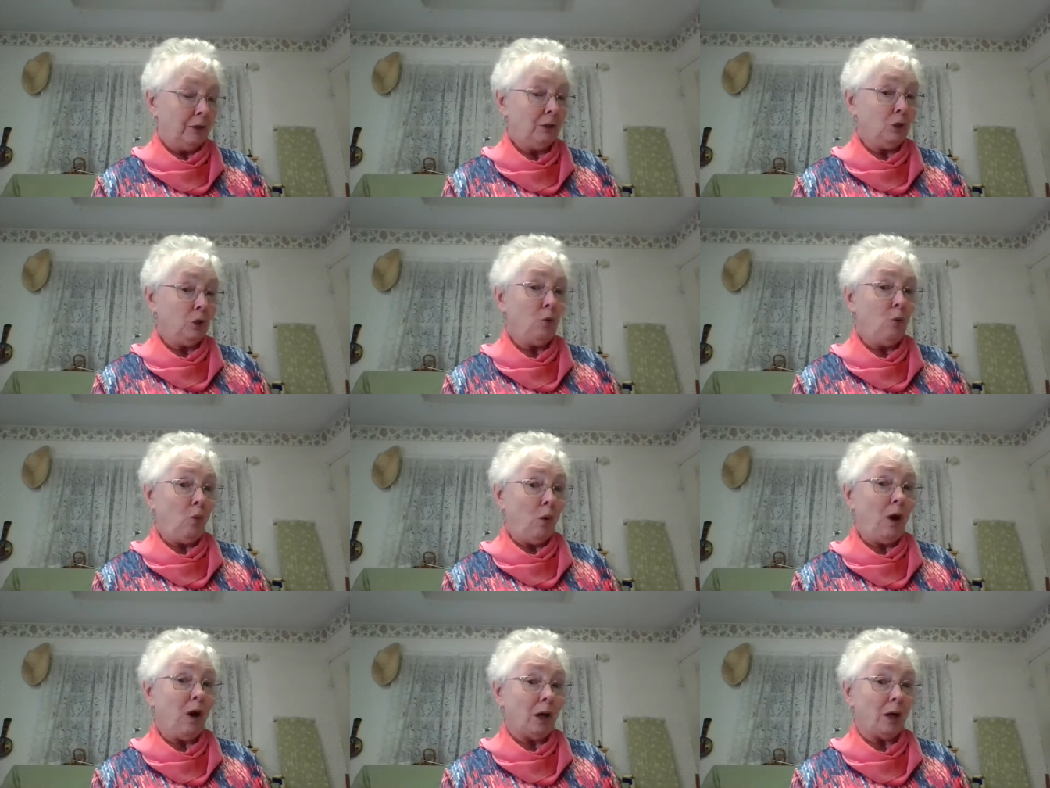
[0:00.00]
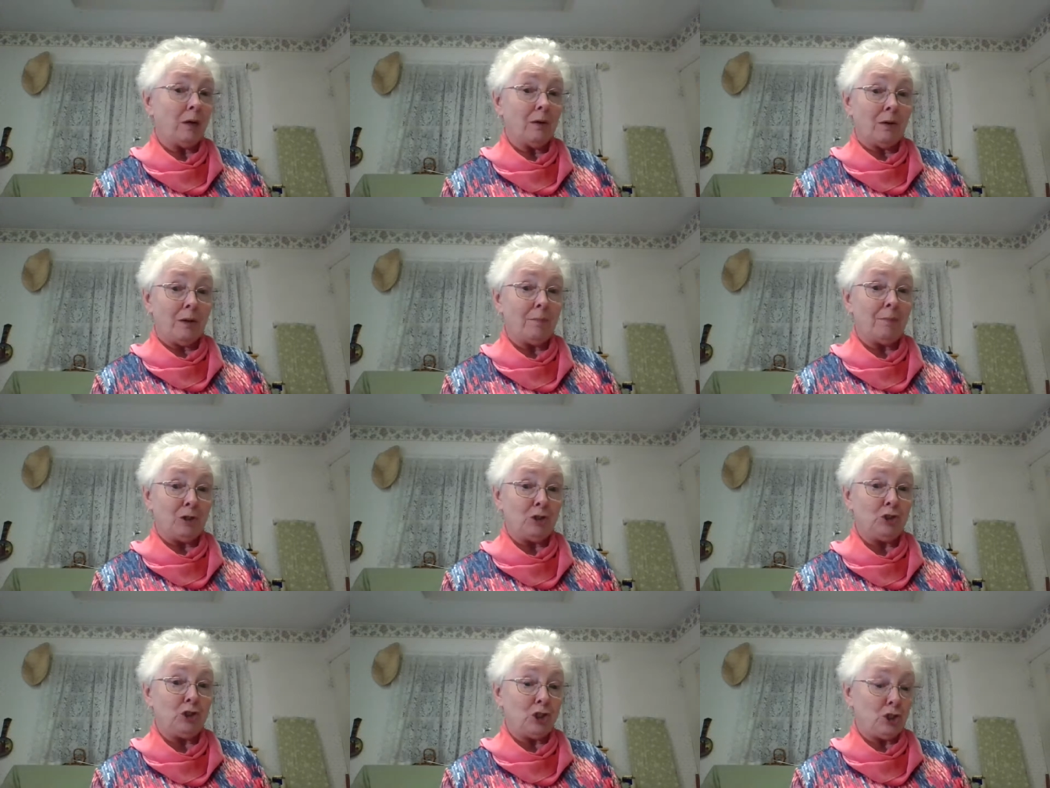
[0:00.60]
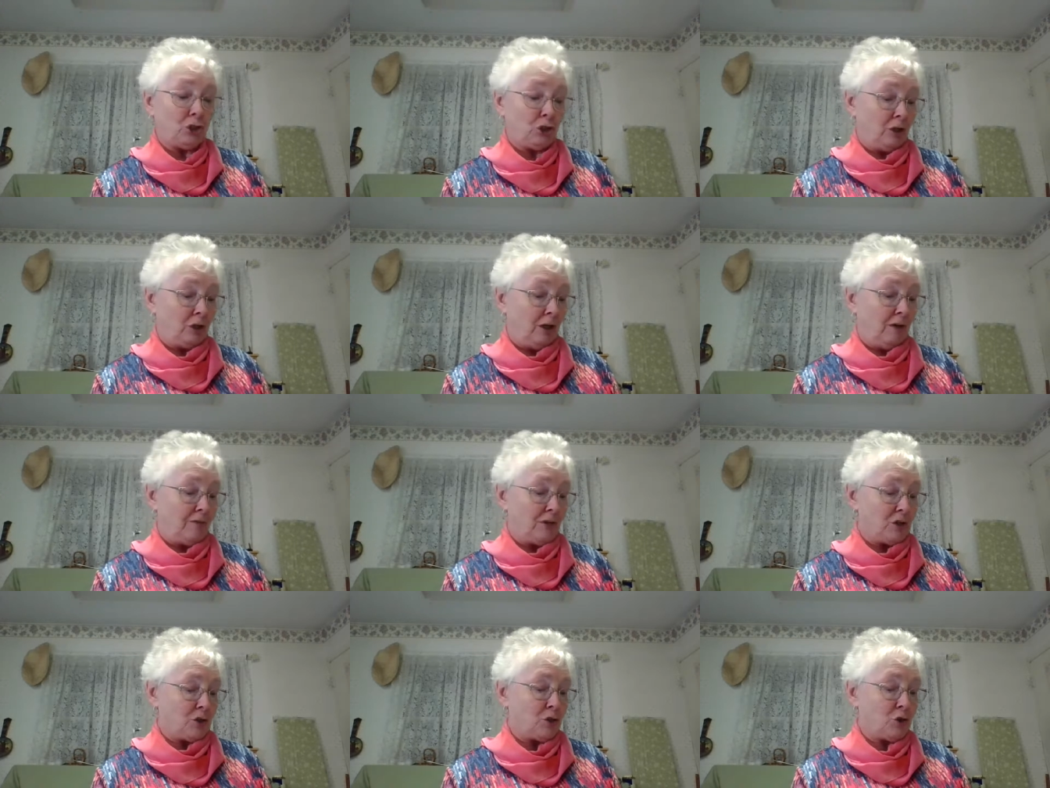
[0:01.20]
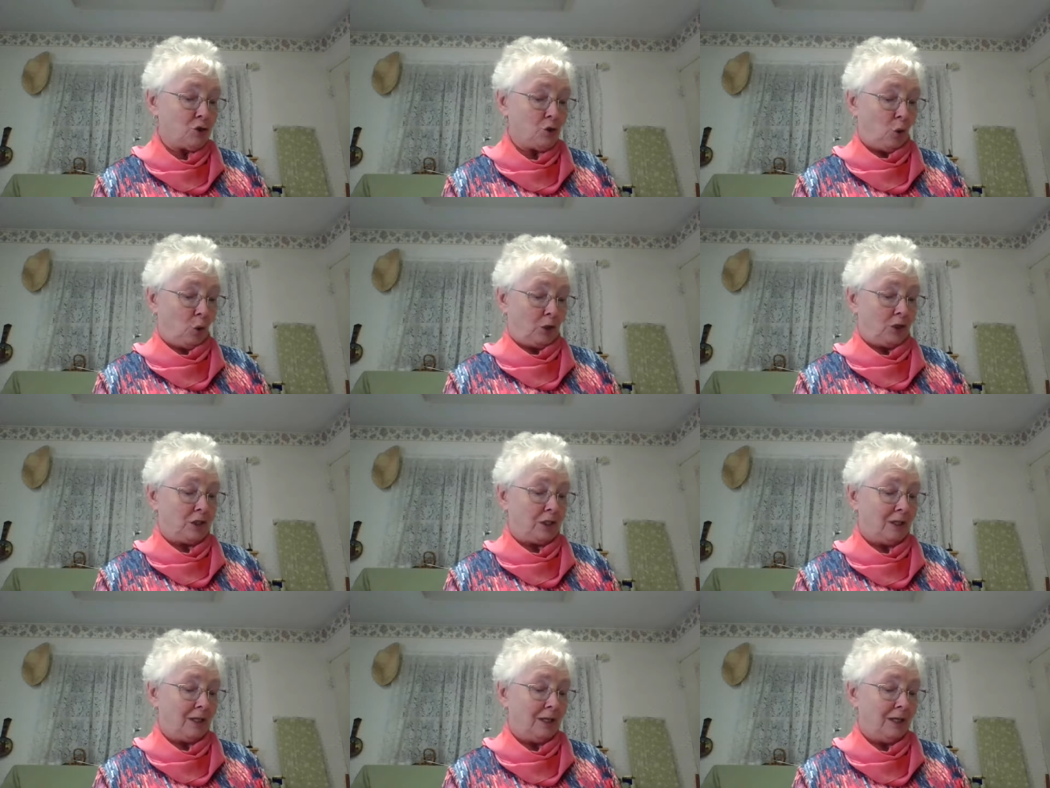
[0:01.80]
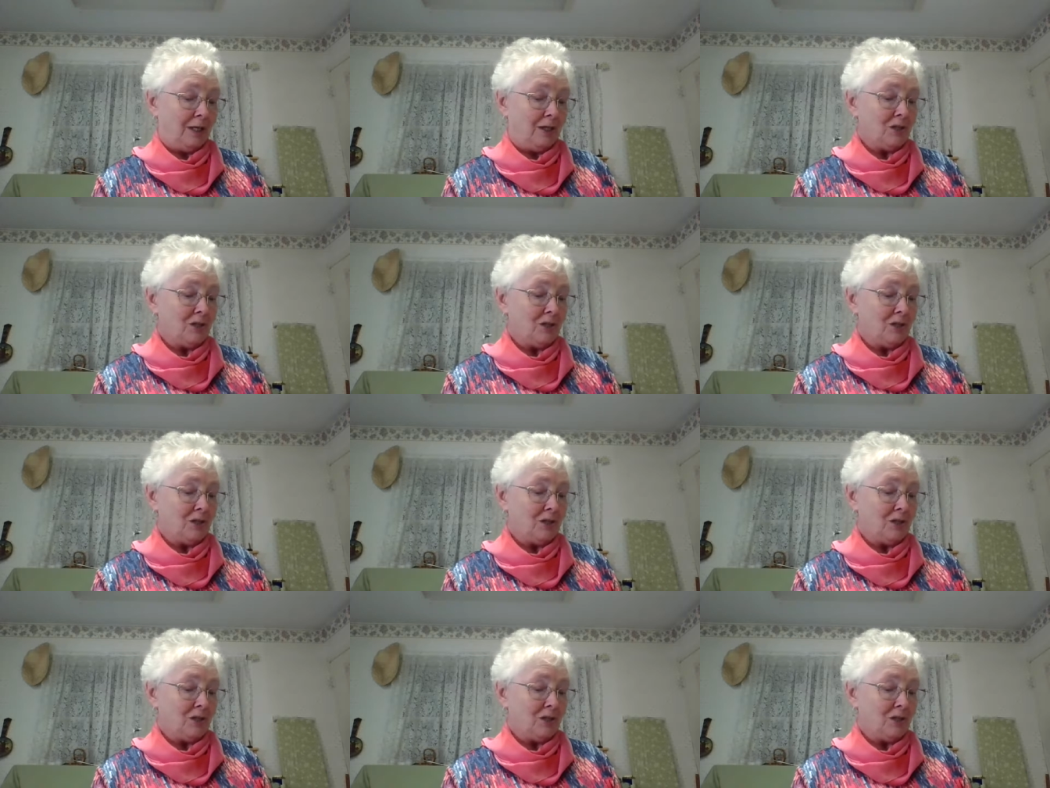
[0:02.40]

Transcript: You are a magician of a sort.